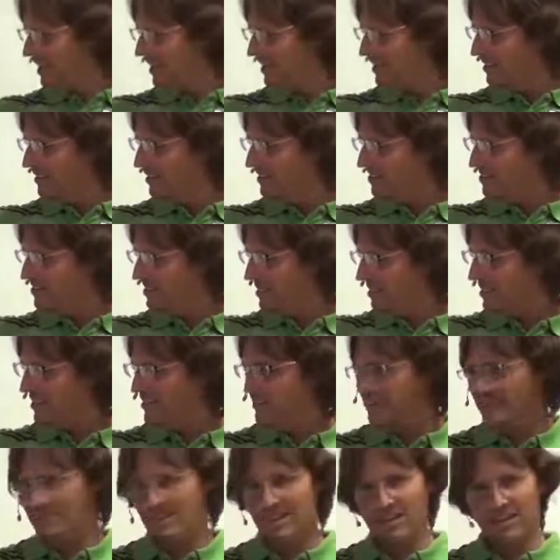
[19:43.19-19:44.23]
and
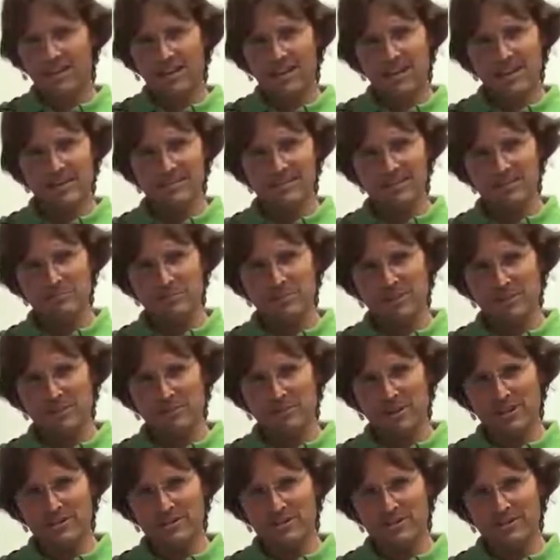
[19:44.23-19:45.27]
Selena's asking me
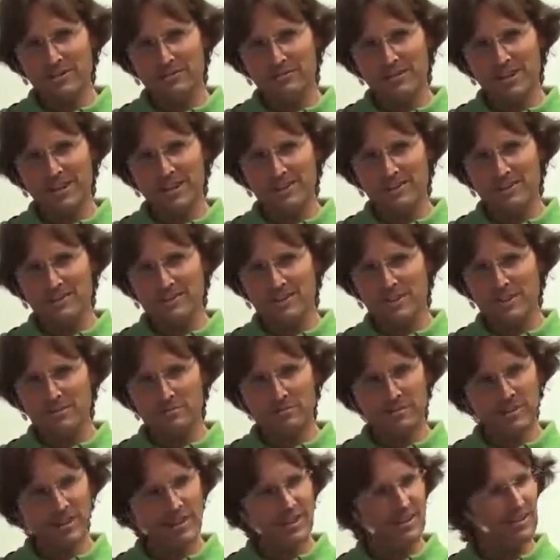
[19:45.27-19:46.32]
a question about her
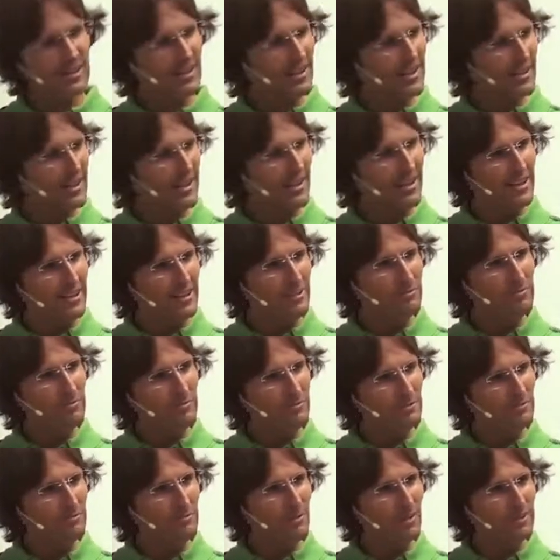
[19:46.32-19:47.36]
sleep state, and
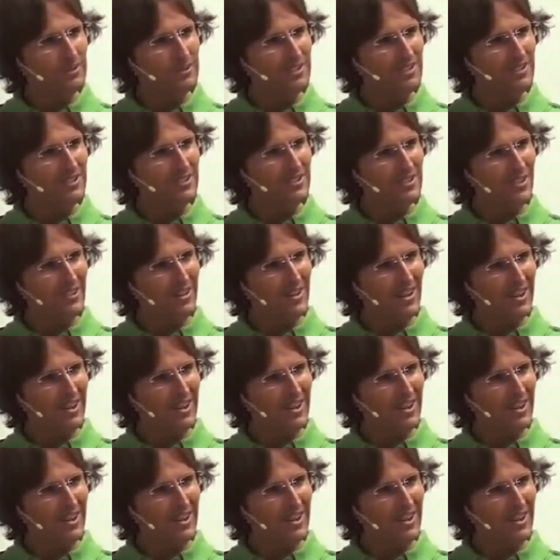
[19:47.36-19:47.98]
I'm watching Si.